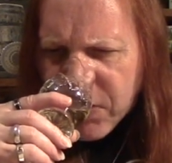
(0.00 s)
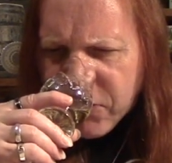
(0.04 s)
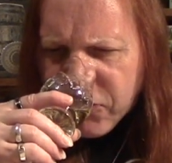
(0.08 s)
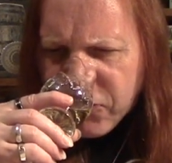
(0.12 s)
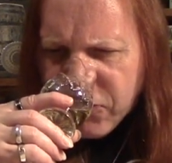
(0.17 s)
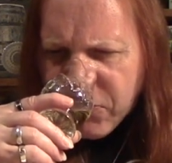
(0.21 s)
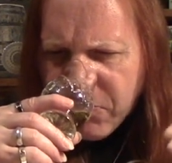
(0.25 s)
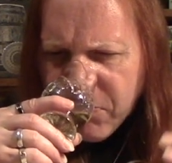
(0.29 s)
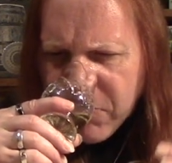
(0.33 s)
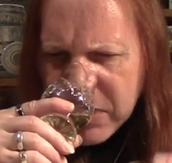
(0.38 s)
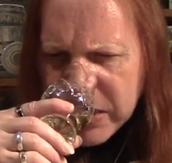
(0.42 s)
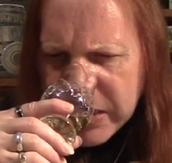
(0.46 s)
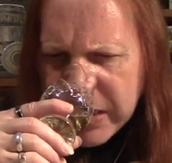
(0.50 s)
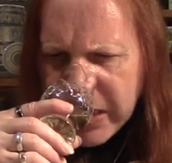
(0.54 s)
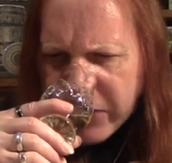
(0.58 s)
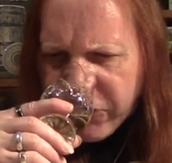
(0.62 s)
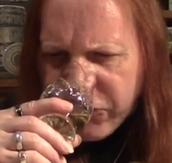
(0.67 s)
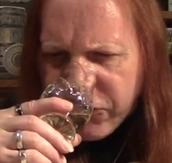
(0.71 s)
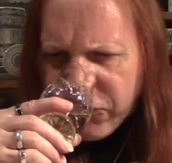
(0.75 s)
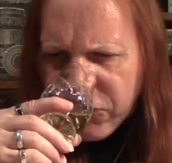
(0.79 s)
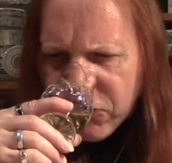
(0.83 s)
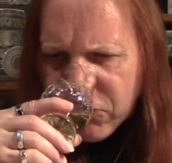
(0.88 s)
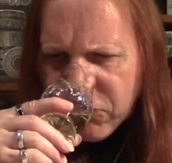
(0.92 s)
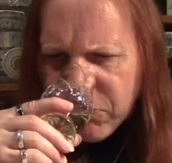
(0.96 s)
some
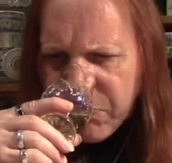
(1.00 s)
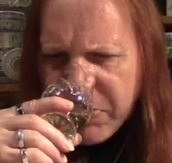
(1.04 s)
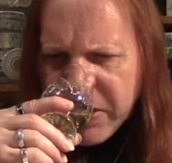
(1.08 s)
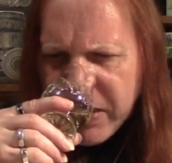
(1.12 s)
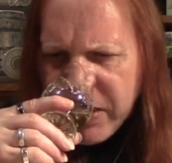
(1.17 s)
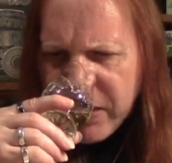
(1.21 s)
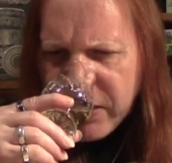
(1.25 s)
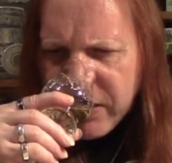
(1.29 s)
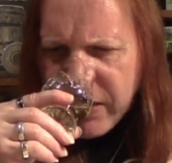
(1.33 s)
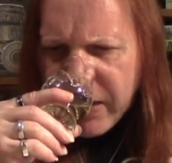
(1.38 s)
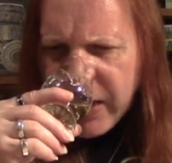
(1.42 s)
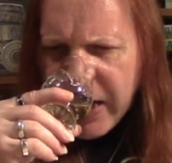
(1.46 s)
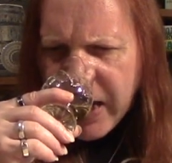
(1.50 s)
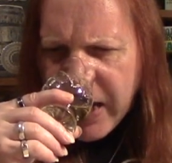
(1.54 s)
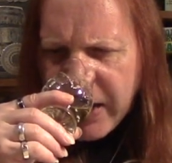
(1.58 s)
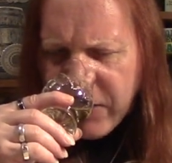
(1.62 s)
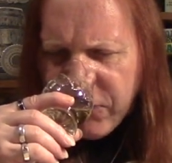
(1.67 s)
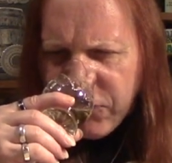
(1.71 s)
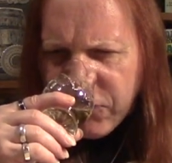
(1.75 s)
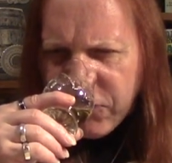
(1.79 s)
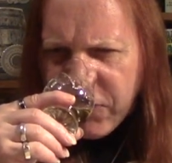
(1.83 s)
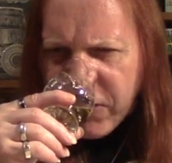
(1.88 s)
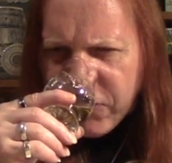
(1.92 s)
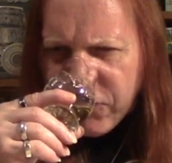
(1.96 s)
medicinal peat, it
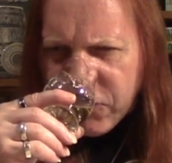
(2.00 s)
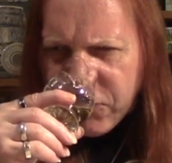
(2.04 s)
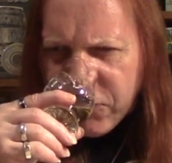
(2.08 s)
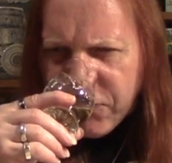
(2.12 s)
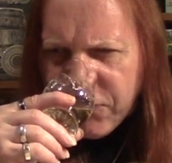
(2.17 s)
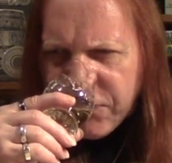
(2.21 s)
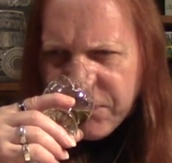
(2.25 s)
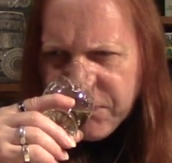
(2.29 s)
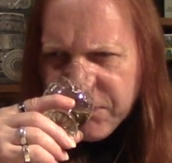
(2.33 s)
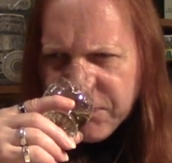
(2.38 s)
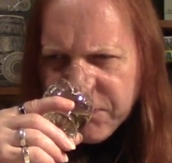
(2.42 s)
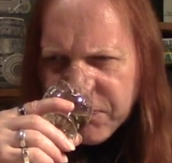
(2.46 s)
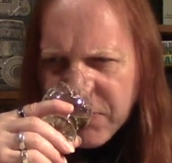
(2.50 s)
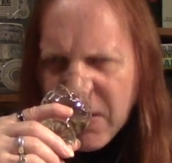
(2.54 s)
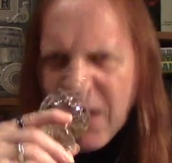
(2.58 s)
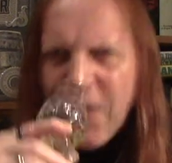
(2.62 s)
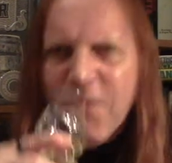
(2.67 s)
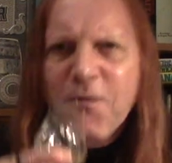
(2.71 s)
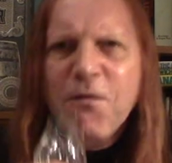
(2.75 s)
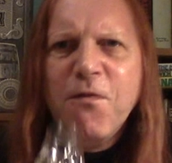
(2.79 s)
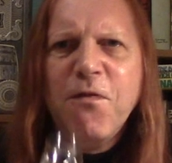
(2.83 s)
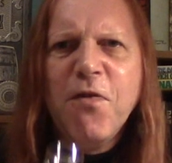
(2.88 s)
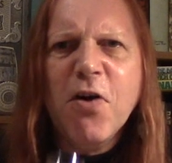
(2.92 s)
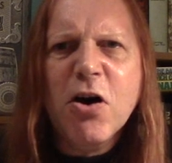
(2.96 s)
has that sort of
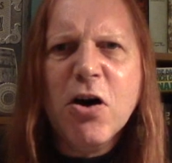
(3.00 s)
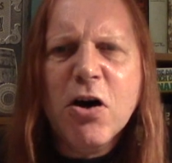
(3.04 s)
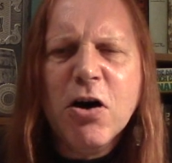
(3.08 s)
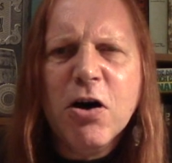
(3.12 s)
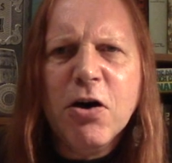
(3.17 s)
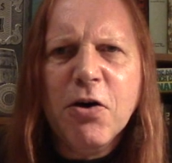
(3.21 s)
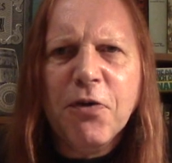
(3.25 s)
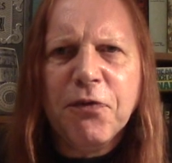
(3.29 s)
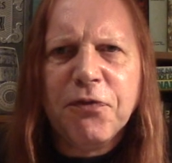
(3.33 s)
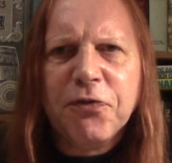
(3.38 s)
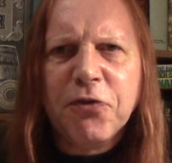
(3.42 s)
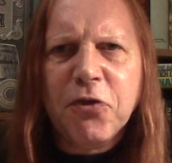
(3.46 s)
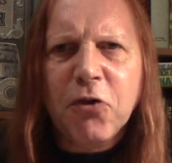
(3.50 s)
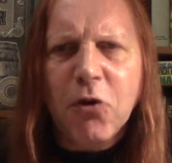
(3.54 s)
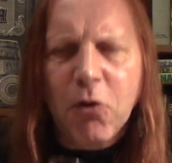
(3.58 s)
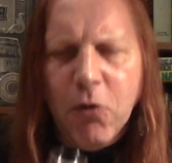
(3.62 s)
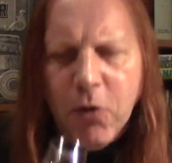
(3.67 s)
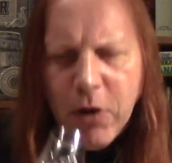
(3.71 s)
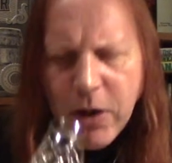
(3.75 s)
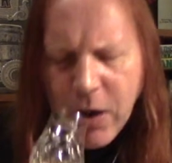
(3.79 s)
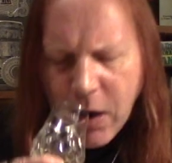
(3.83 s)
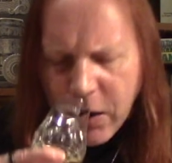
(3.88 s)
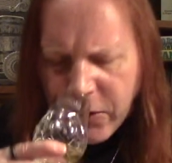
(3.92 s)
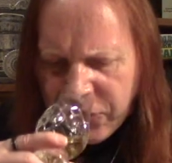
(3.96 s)
verve
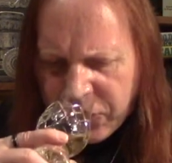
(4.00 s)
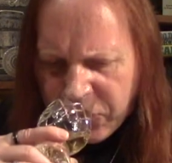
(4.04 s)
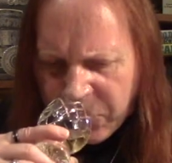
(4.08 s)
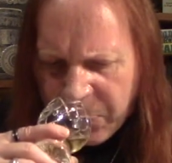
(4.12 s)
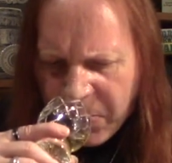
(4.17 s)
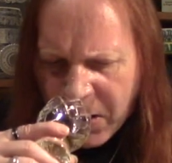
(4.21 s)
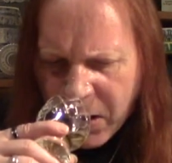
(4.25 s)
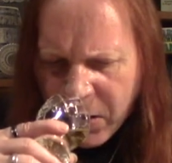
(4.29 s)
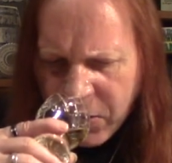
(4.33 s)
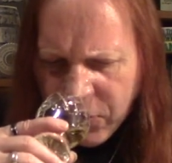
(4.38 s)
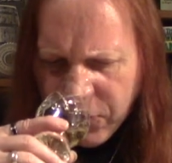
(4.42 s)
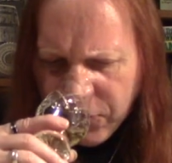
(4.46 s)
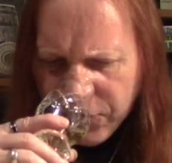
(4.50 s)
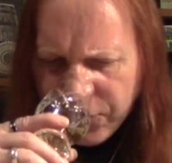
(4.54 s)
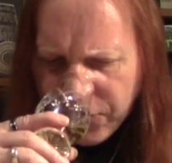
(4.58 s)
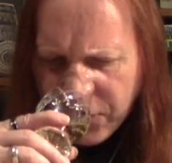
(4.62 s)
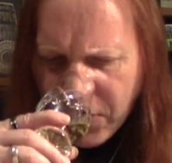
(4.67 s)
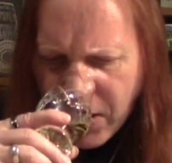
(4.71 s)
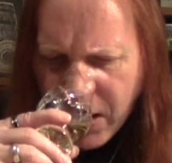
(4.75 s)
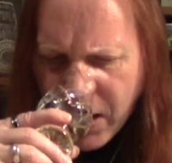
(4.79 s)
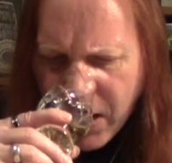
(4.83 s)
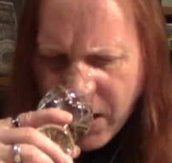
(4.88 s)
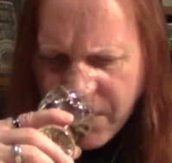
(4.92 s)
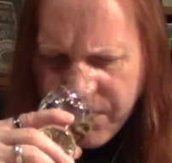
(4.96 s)
to it, I
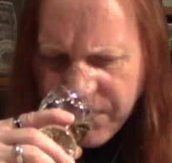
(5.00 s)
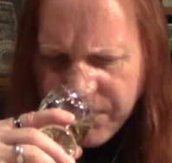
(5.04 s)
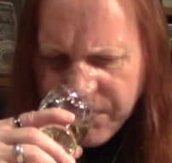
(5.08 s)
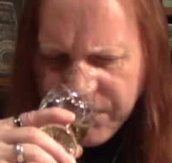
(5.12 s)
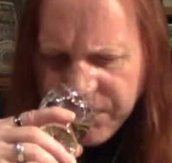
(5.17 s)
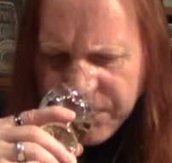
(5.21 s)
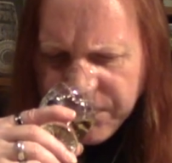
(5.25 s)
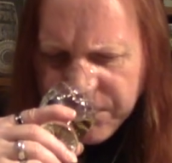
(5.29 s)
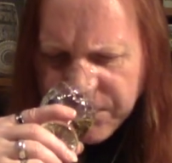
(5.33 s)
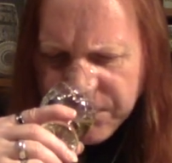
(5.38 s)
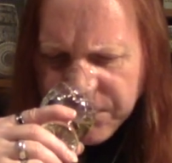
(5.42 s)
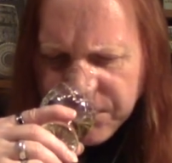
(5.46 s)
suppose. Um,